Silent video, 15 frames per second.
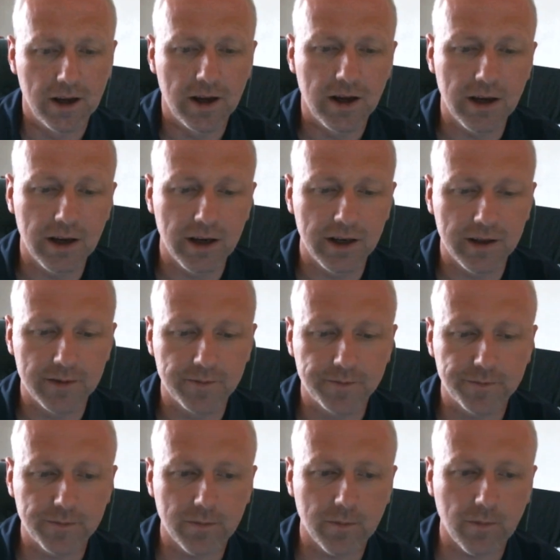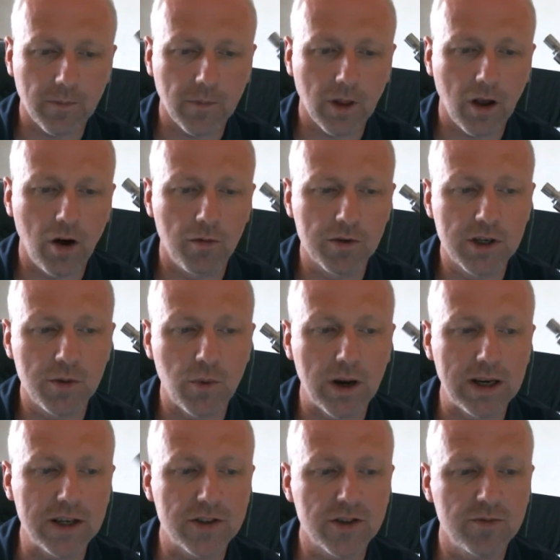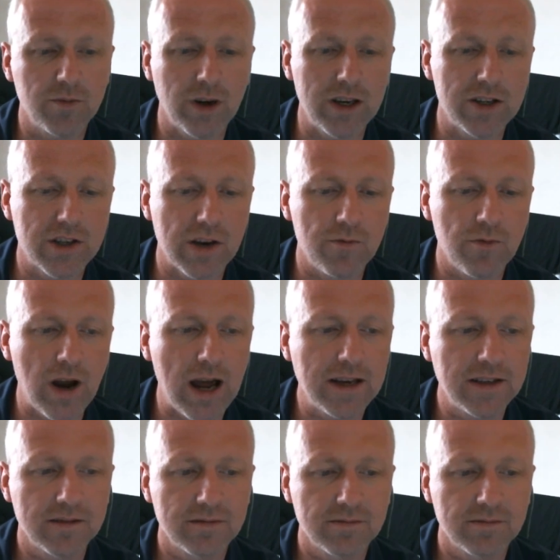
And obviously, when it's in red,